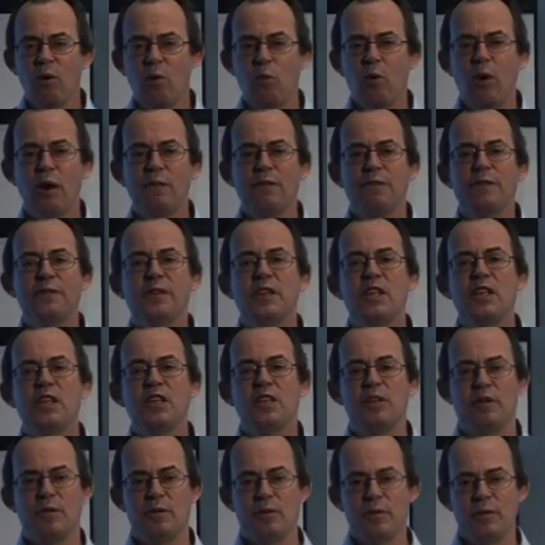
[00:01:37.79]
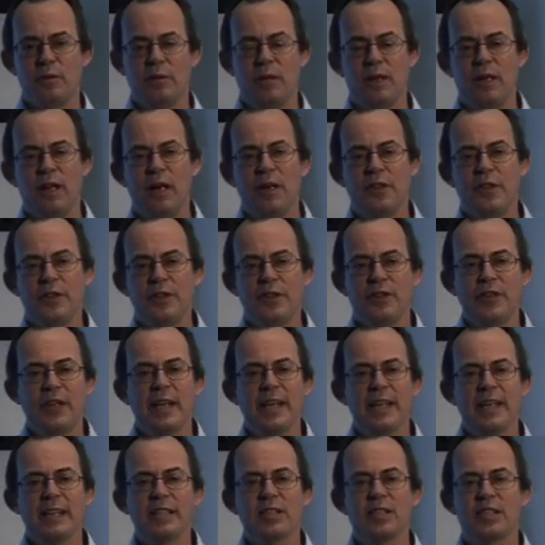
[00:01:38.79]
What for you are the
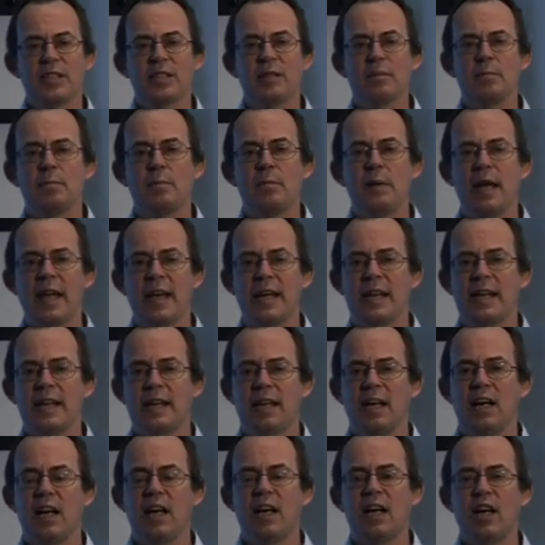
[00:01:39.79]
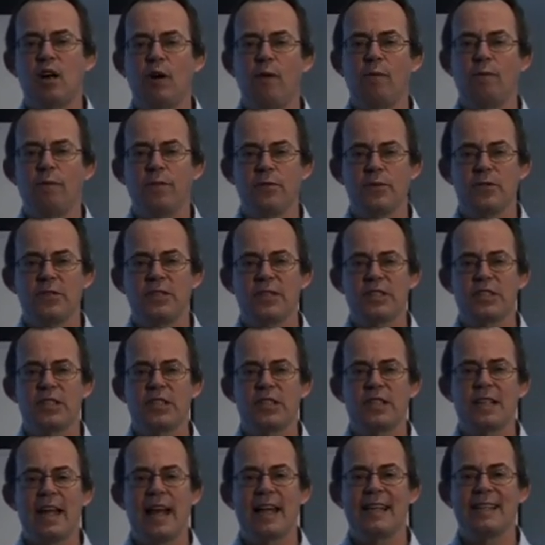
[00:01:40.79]
things that make a conference
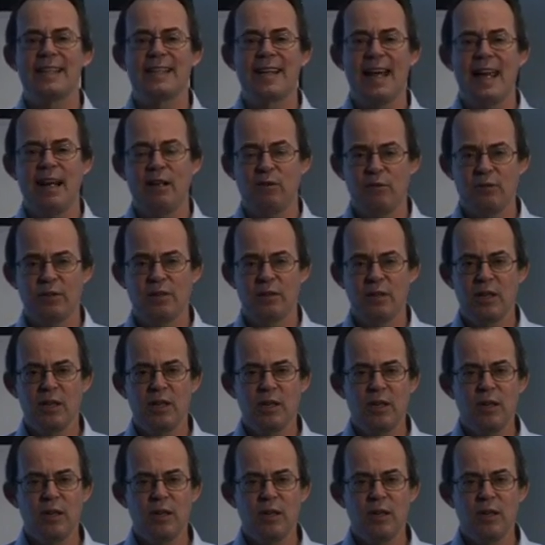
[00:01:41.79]
stand out?